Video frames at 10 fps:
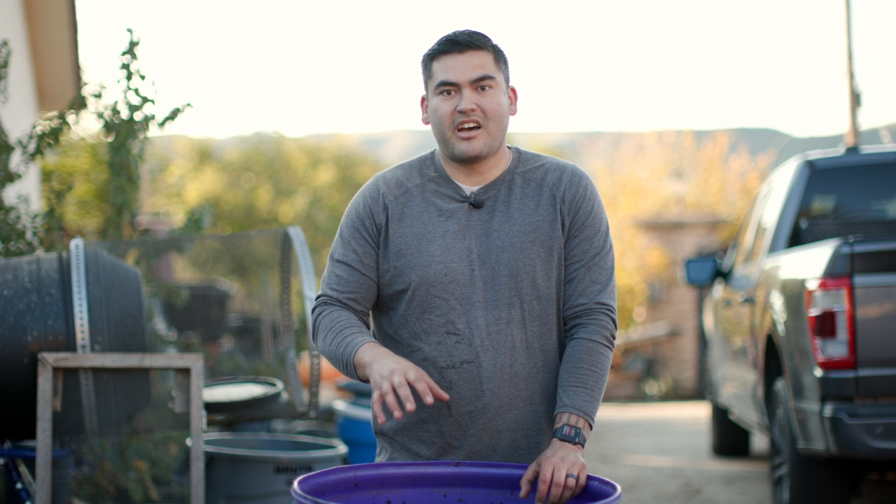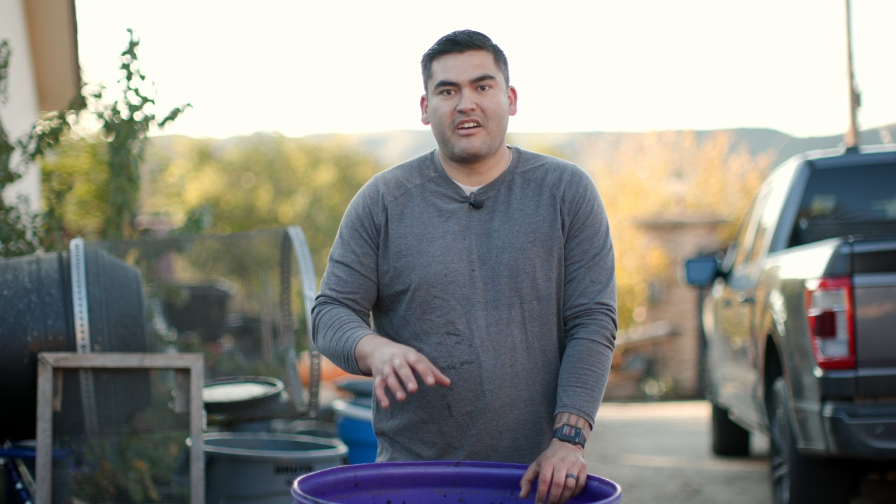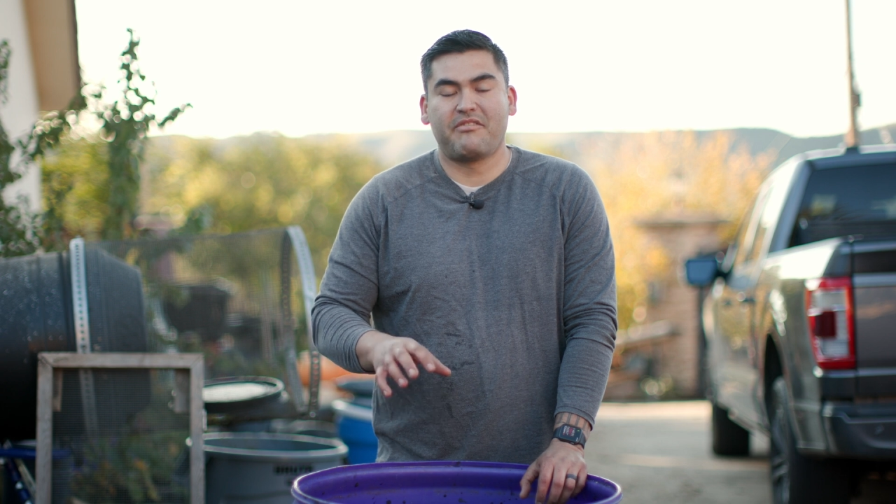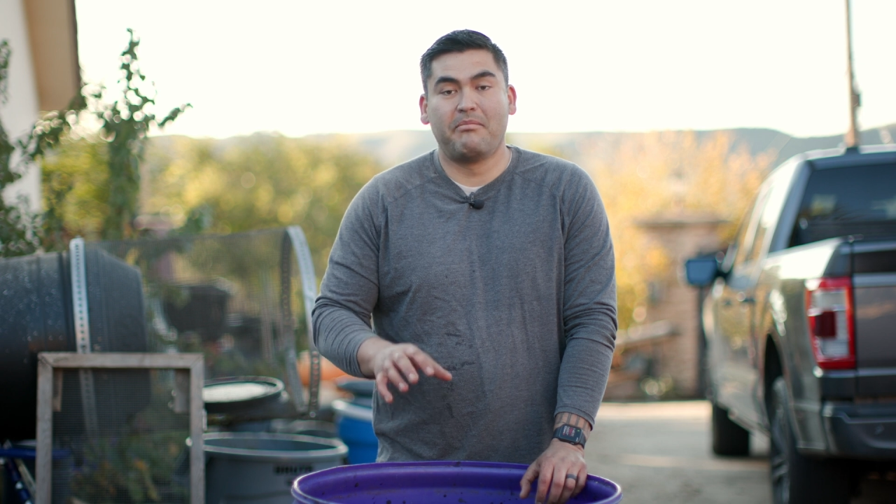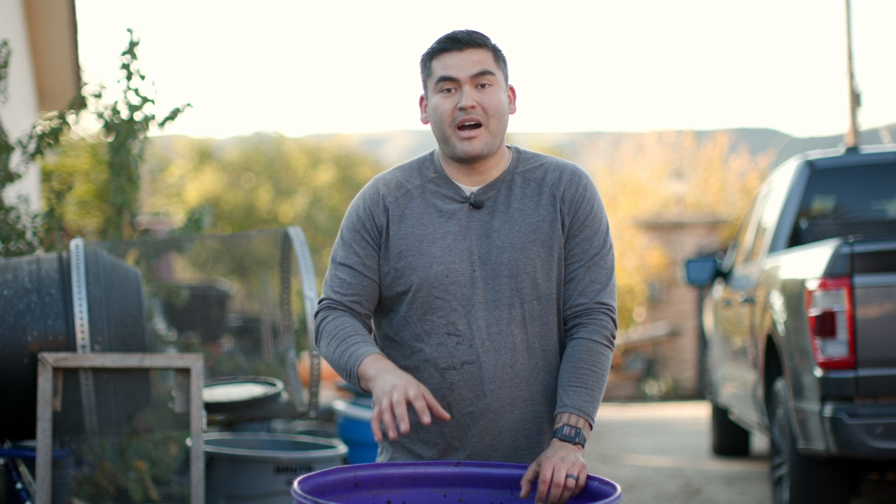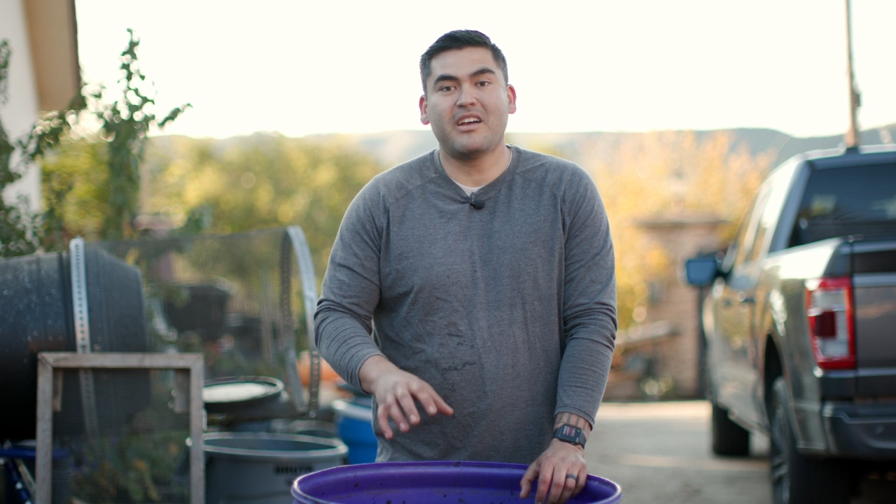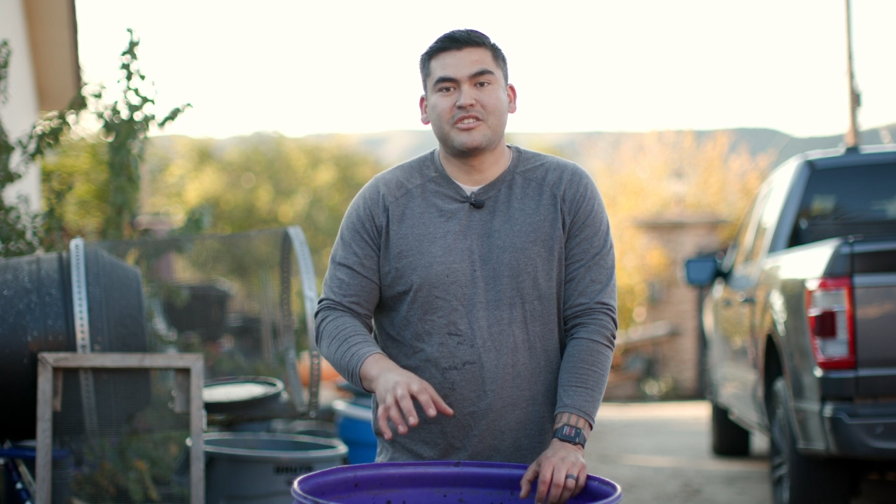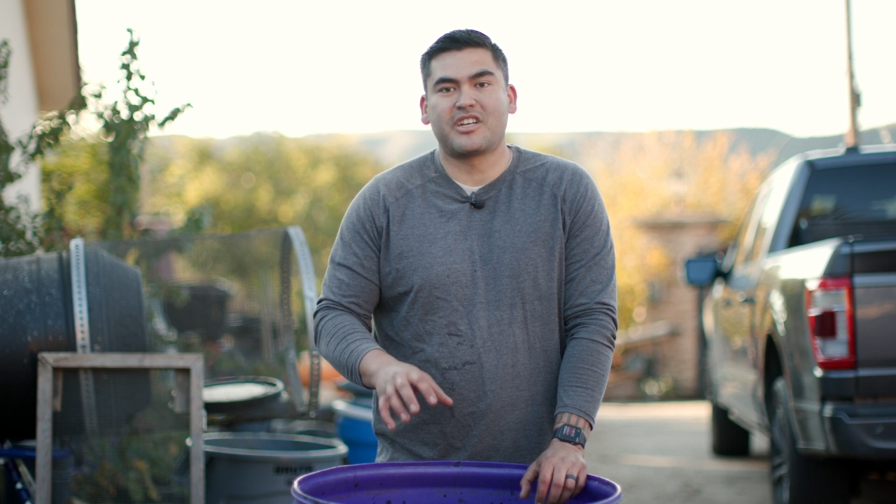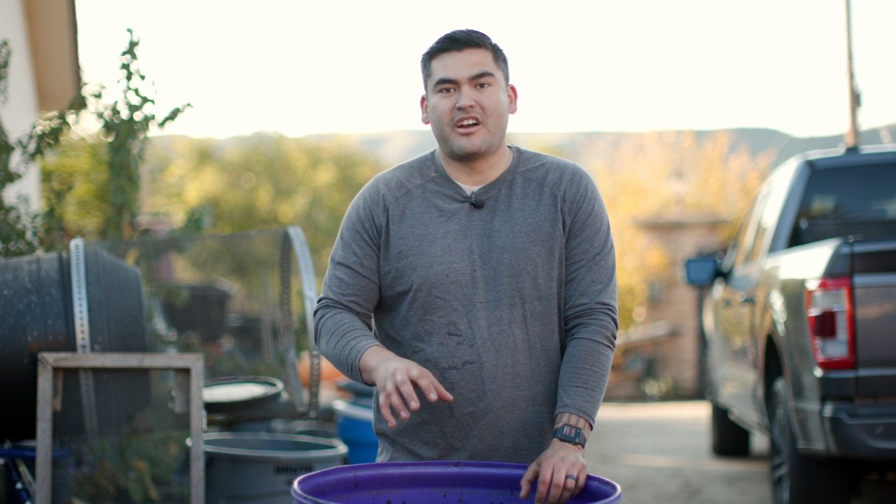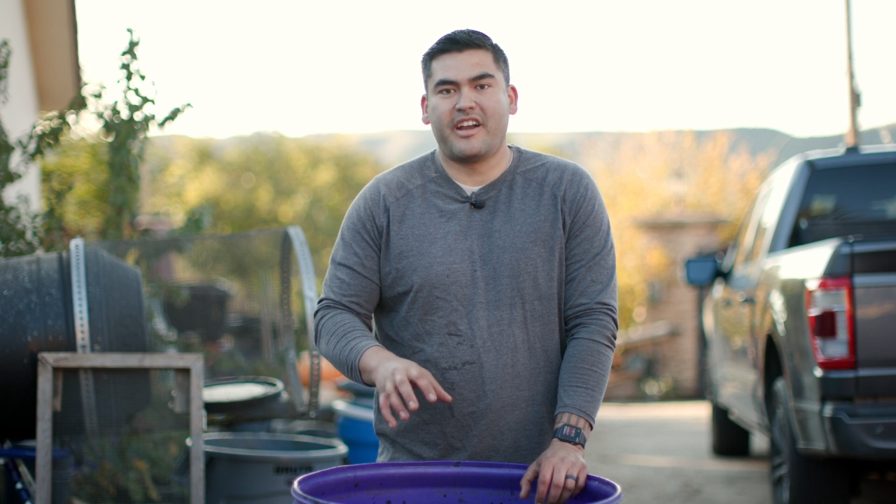off
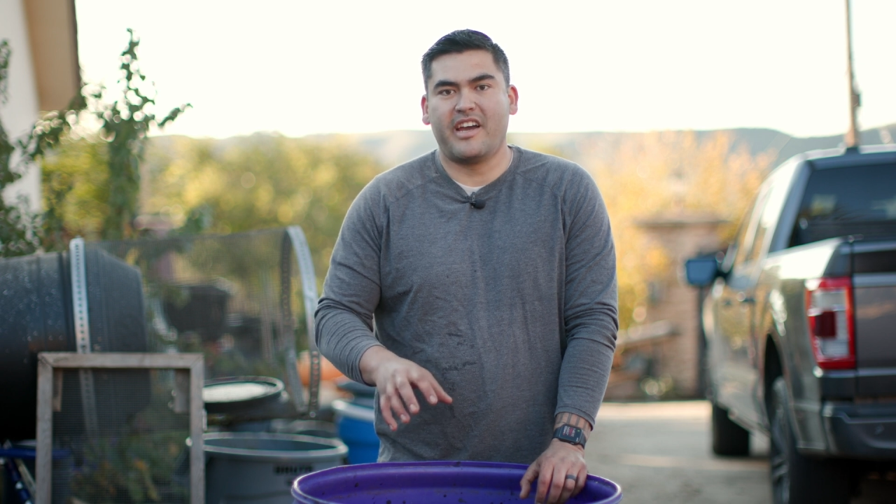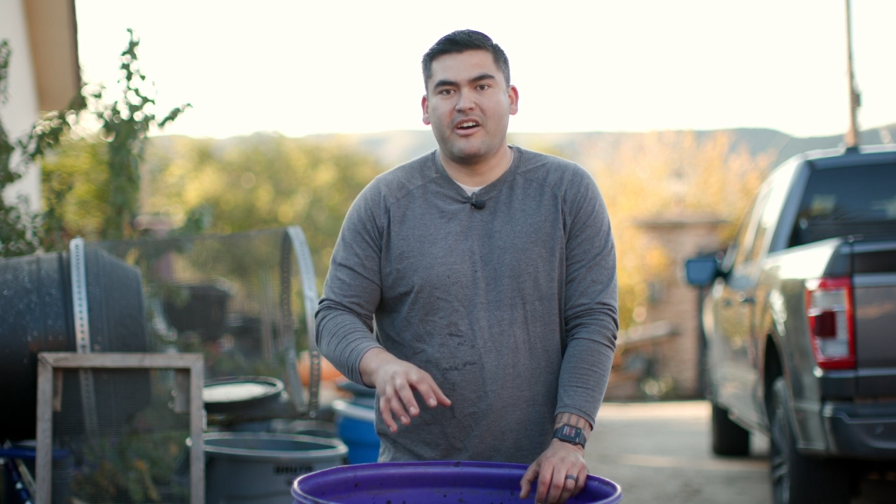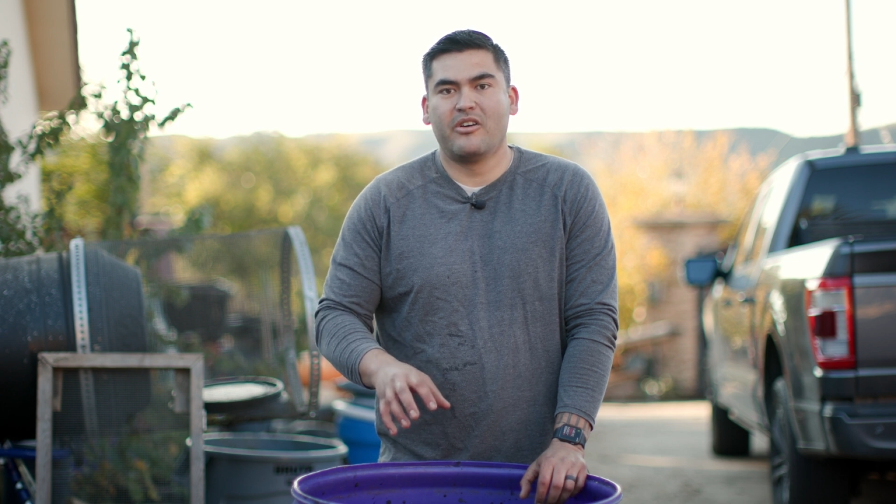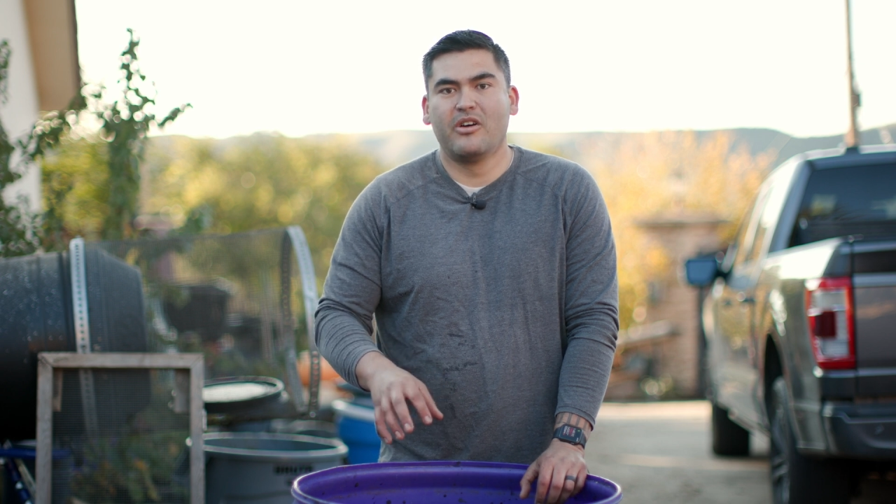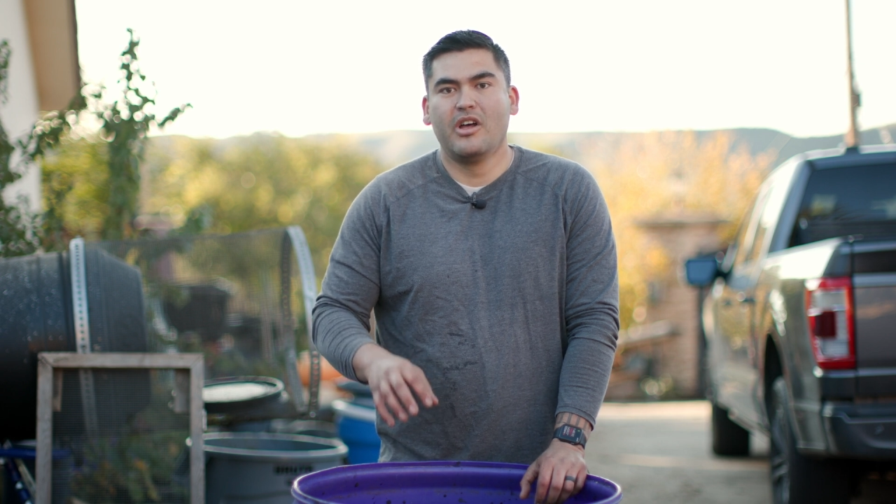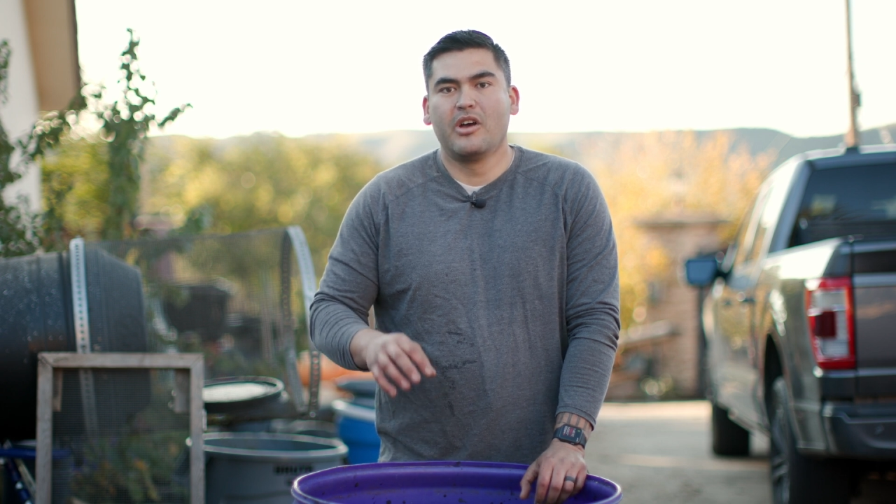biochar now,